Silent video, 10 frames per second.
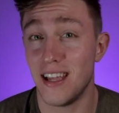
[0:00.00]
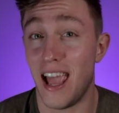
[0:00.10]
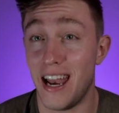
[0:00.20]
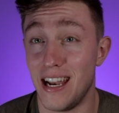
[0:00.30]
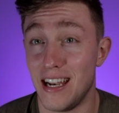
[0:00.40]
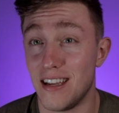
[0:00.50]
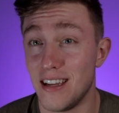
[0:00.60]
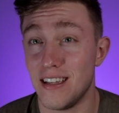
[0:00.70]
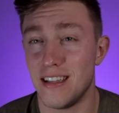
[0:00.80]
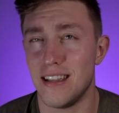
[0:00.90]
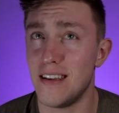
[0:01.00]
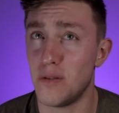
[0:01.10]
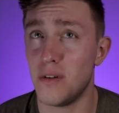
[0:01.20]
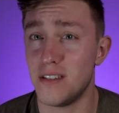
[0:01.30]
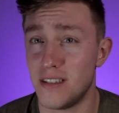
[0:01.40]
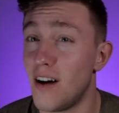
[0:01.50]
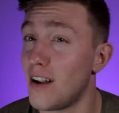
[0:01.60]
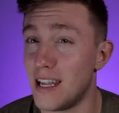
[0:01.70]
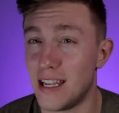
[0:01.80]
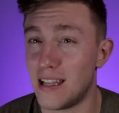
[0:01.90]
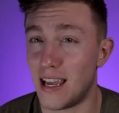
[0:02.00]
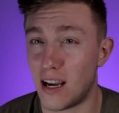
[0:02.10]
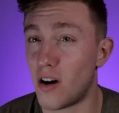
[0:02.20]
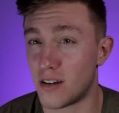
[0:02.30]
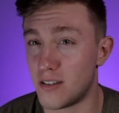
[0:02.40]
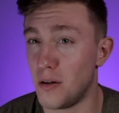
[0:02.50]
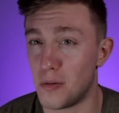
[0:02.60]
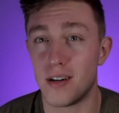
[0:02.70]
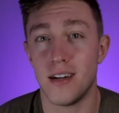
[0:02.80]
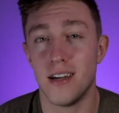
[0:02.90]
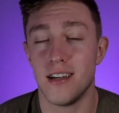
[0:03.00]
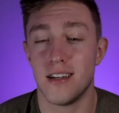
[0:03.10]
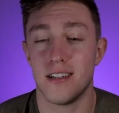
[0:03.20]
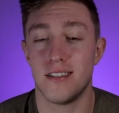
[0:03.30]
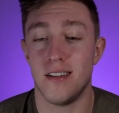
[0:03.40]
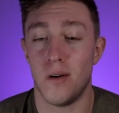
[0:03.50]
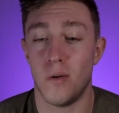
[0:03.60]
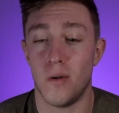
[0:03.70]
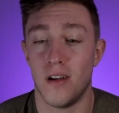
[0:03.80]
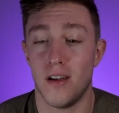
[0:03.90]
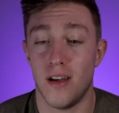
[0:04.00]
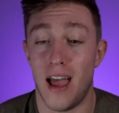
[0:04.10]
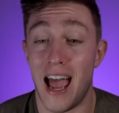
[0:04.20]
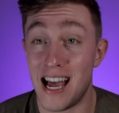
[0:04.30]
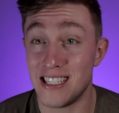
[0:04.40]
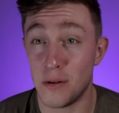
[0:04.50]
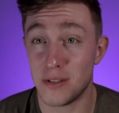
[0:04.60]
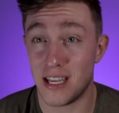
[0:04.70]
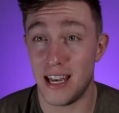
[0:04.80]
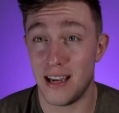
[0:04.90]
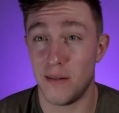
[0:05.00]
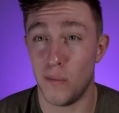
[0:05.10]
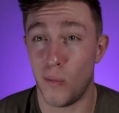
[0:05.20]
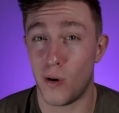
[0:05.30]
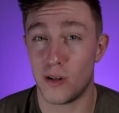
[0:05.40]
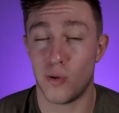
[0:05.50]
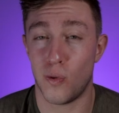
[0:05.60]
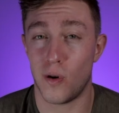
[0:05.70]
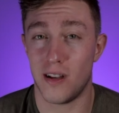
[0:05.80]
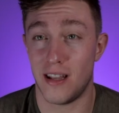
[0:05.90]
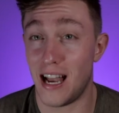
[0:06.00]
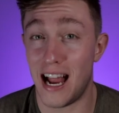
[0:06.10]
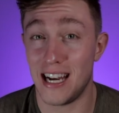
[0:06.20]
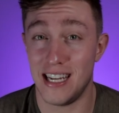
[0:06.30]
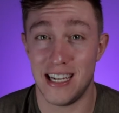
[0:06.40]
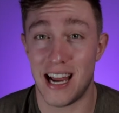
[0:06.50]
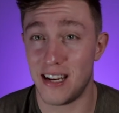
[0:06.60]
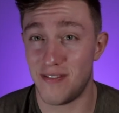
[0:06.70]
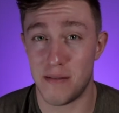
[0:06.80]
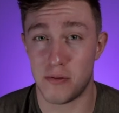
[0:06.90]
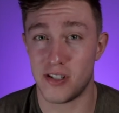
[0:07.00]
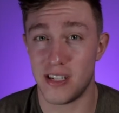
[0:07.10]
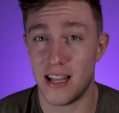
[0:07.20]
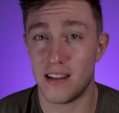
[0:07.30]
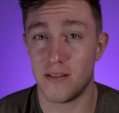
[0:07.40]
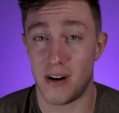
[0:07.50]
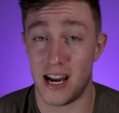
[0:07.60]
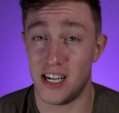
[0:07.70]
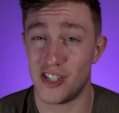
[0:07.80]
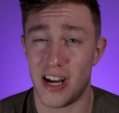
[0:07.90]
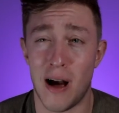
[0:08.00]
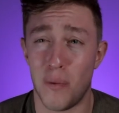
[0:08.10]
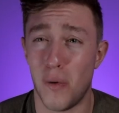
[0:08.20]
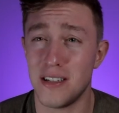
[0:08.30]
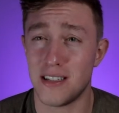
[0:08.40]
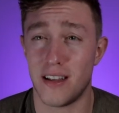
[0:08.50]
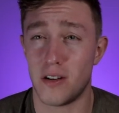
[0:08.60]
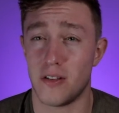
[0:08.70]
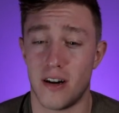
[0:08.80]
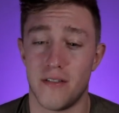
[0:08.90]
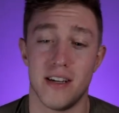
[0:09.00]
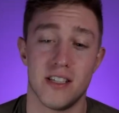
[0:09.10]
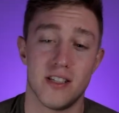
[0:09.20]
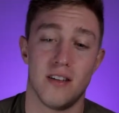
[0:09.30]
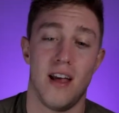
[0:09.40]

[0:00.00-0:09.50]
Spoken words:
And this was done in like October. So as I was getting more toward the 90-95% range, I was a little nervous.